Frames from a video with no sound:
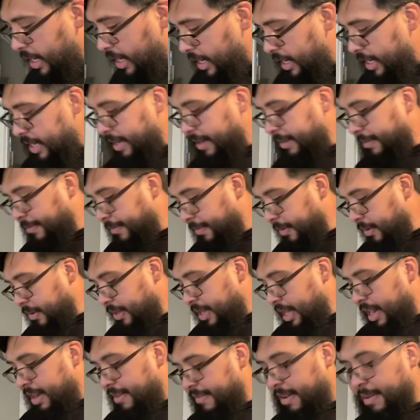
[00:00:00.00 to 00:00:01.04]
And I feel
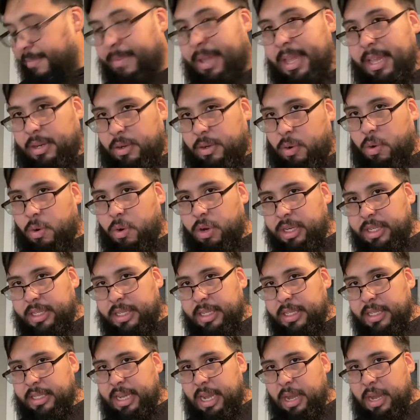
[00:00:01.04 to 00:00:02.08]
that if I made
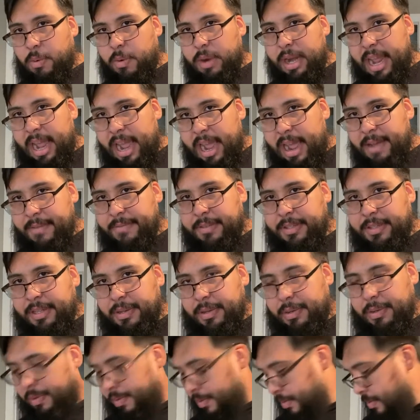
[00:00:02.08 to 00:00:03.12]
courses, I would have
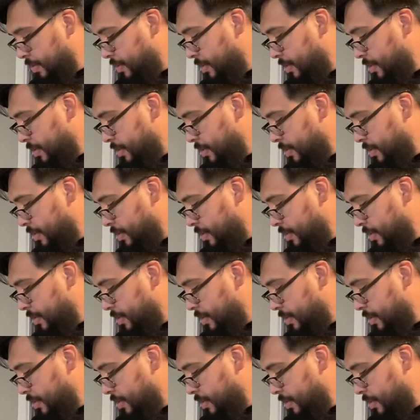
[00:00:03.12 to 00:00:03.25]
to